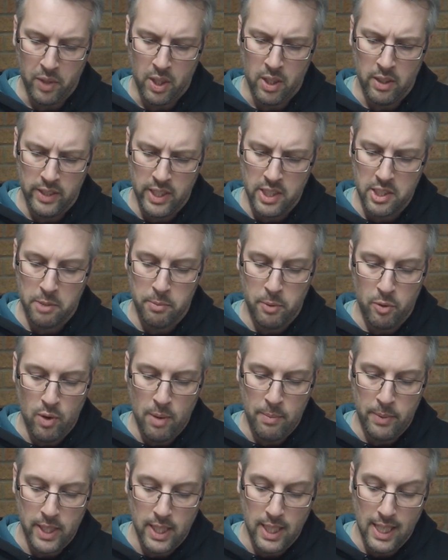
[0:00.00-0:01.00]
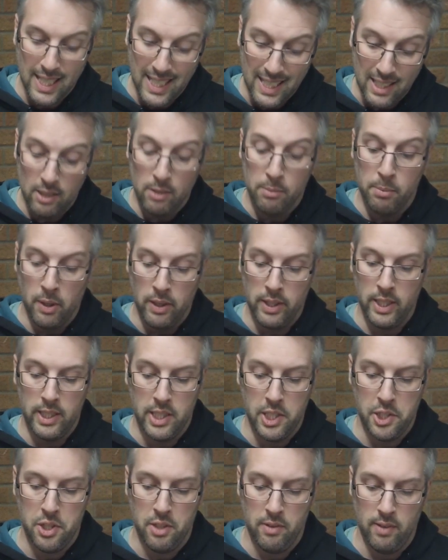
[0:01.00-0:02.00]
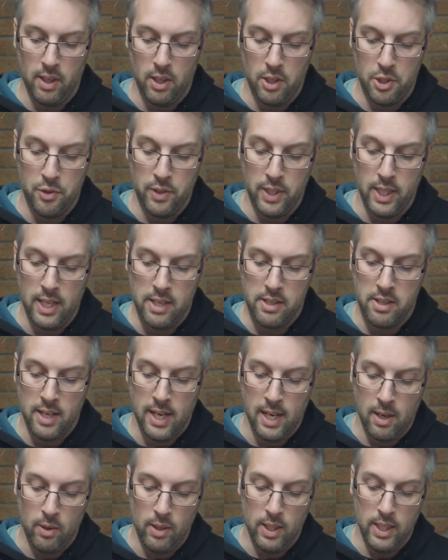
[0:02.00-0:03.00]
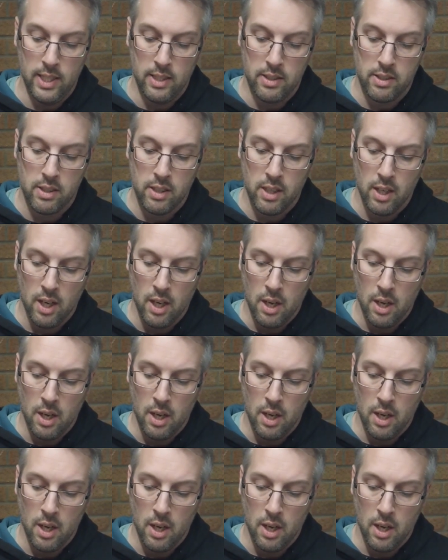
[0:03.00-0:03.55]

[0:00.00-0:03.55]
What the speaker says: This can be remedied a little by the addition of larger inlets and outlets,